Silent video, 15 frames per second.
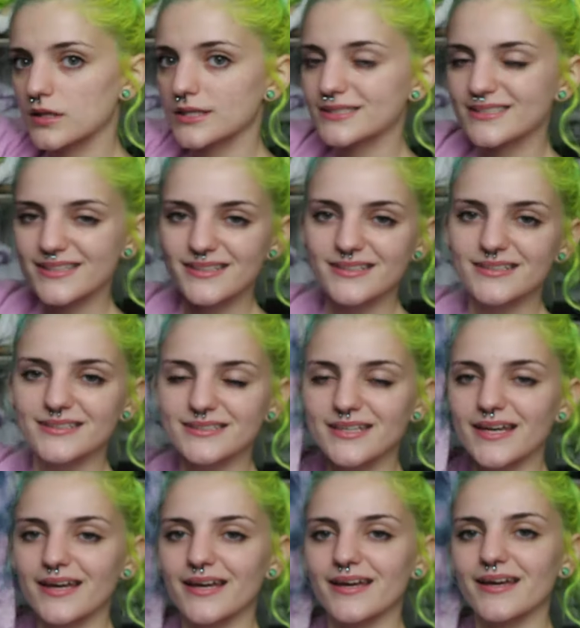This is
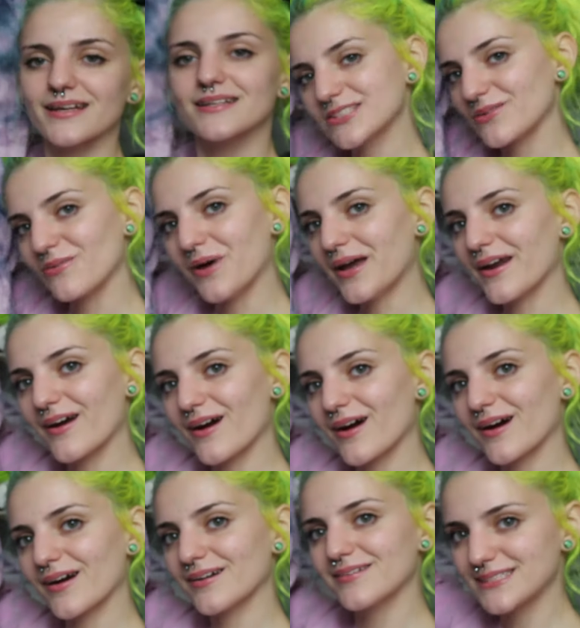a
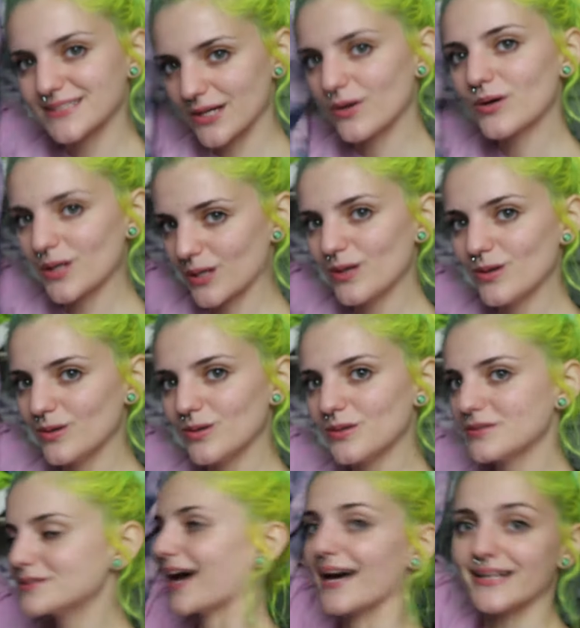sweater. So cute,
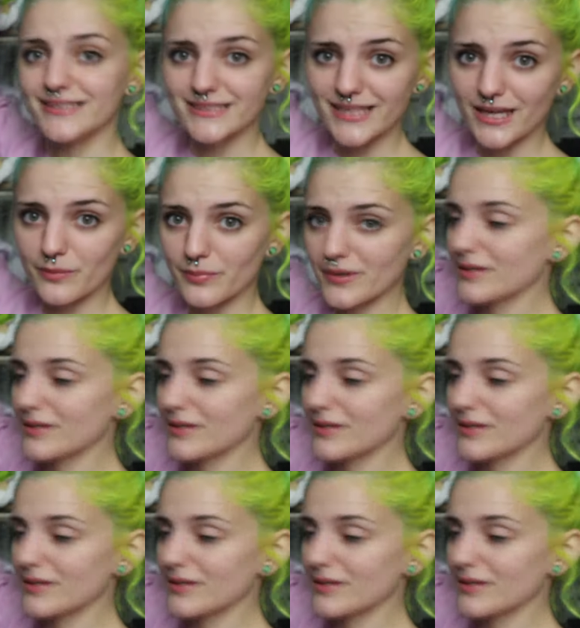had to keep